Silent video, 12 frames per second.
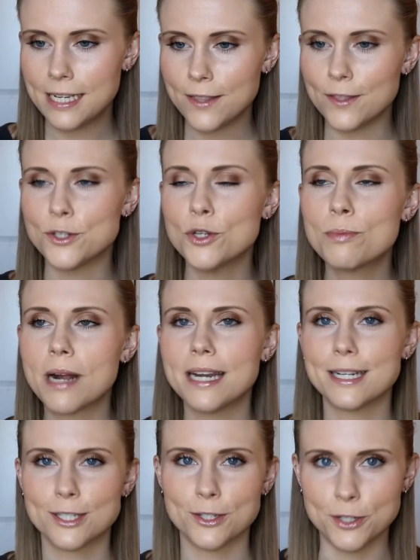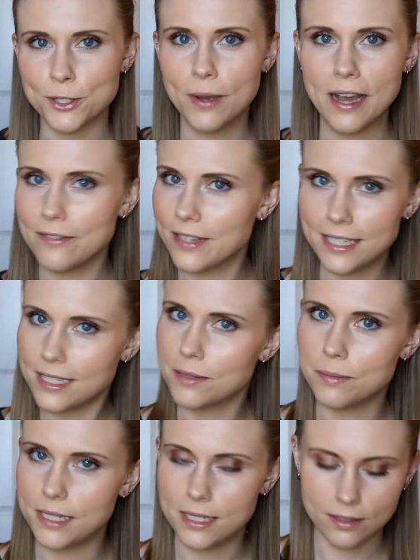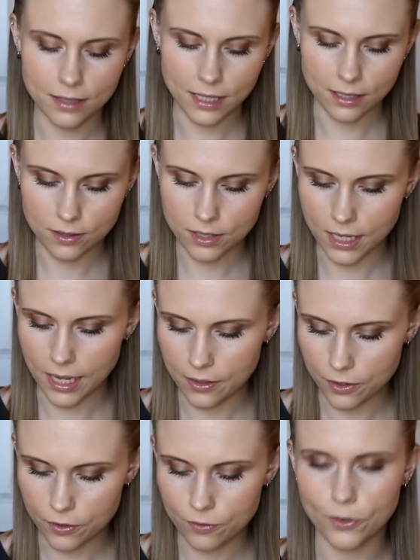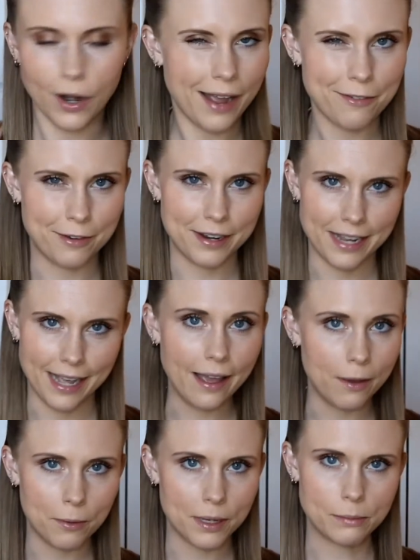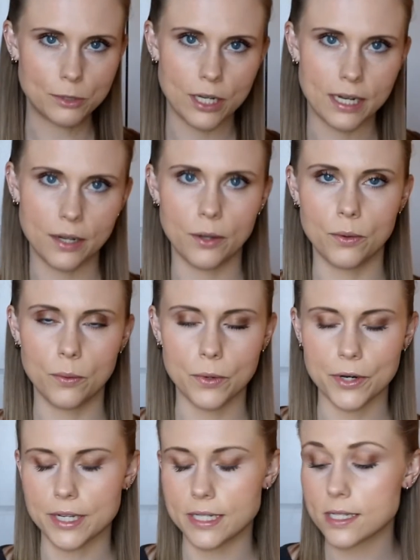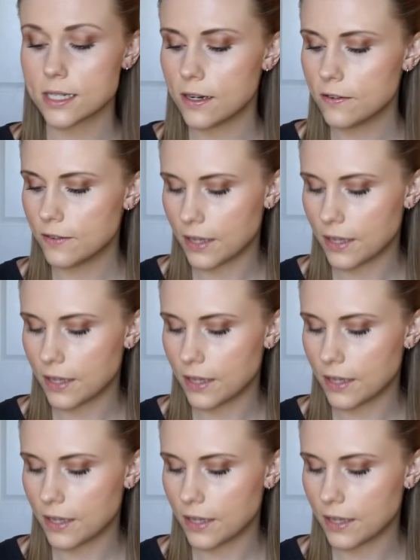The two products are too heavy to be like together for every day when I'm trying to go to work and stuff.